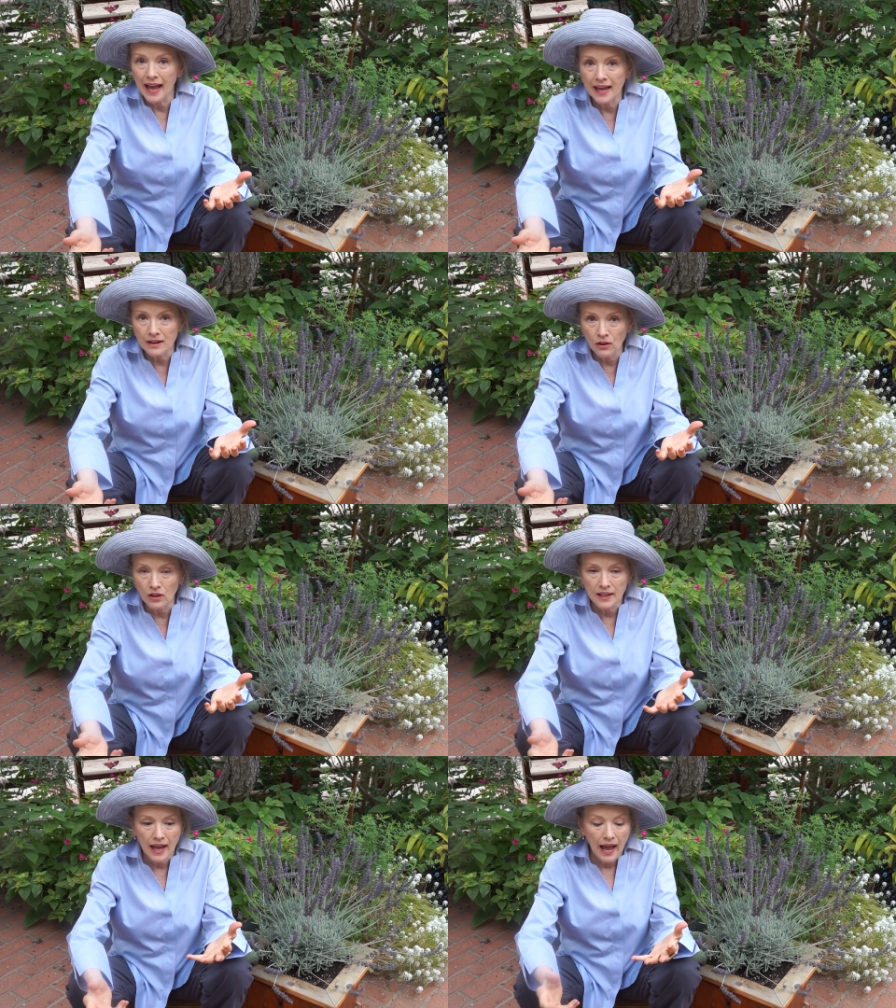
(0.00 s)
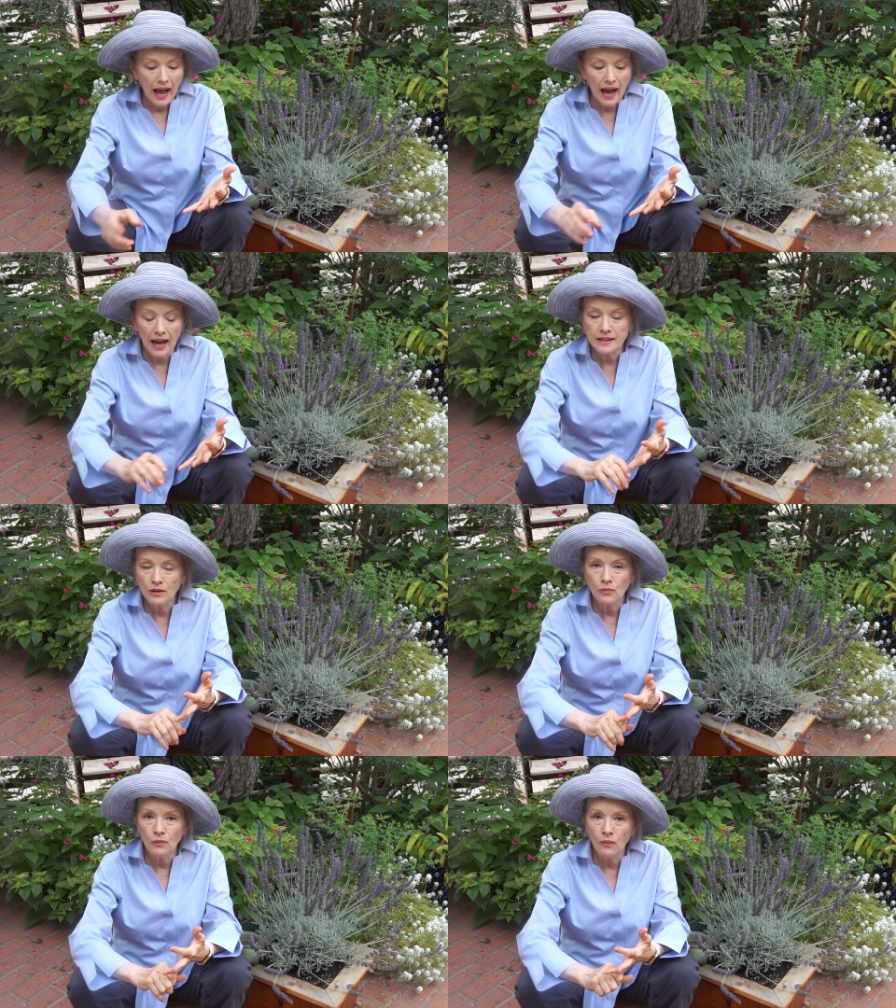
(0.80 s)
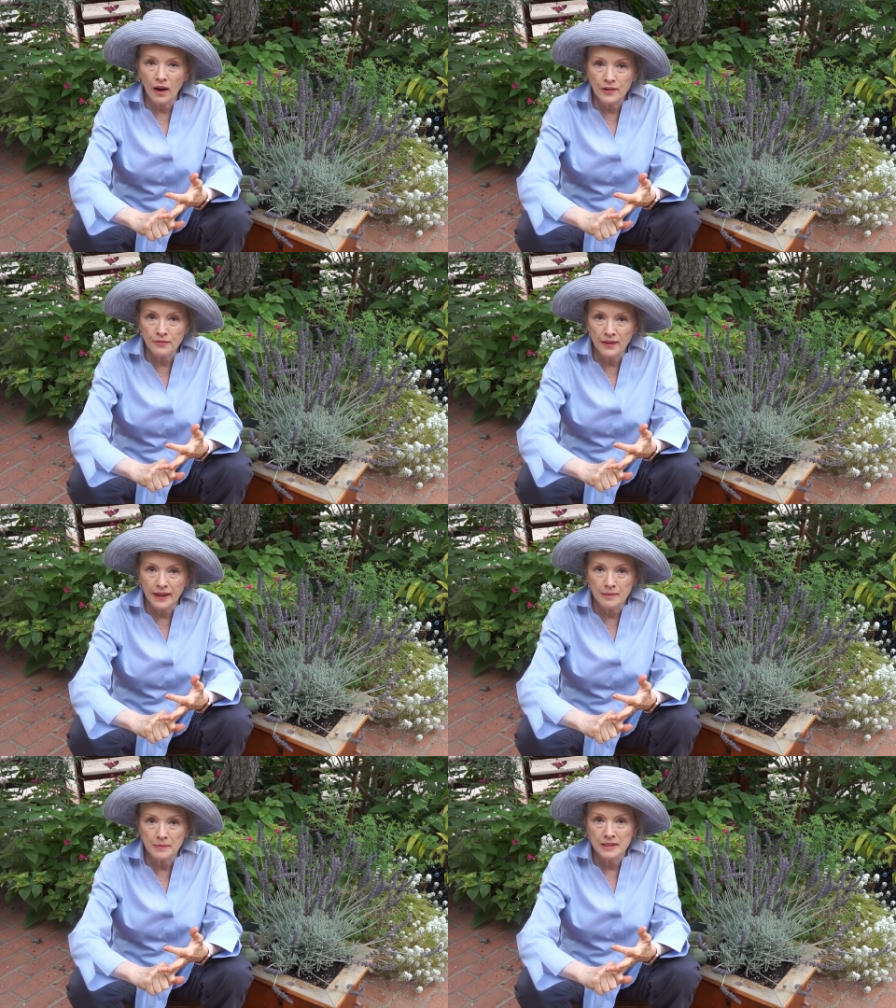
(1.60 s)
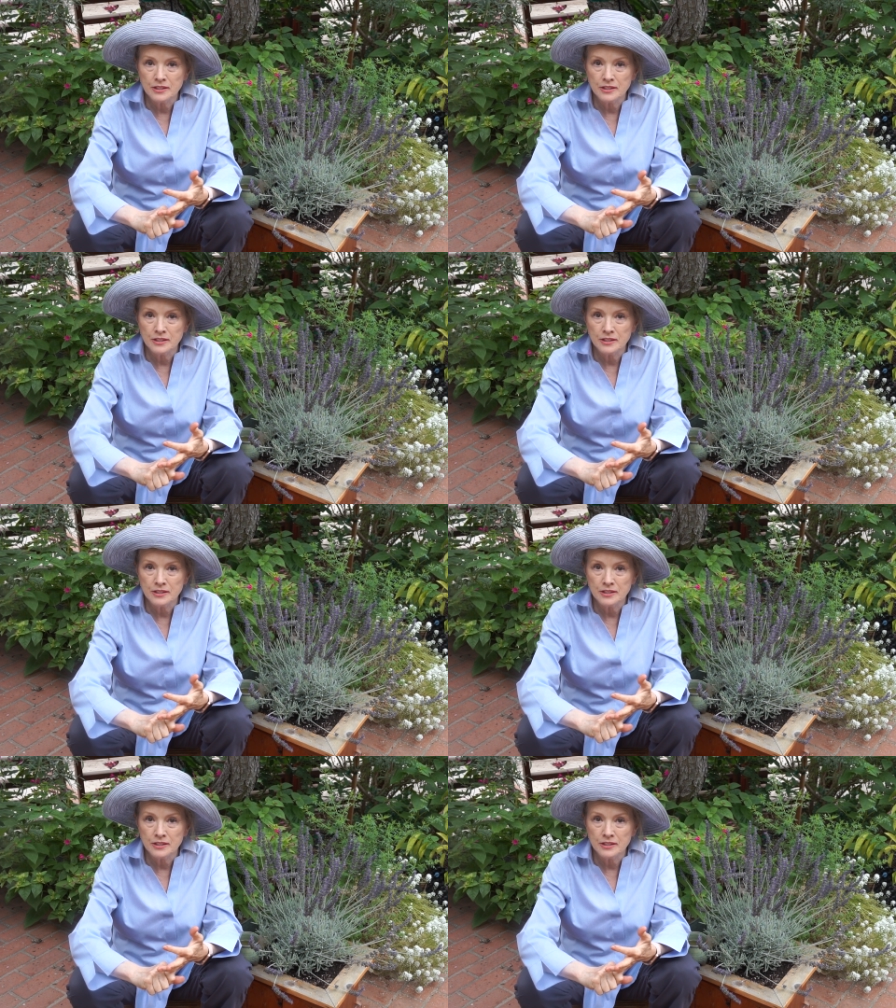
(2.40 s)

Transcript: at all. I don't water them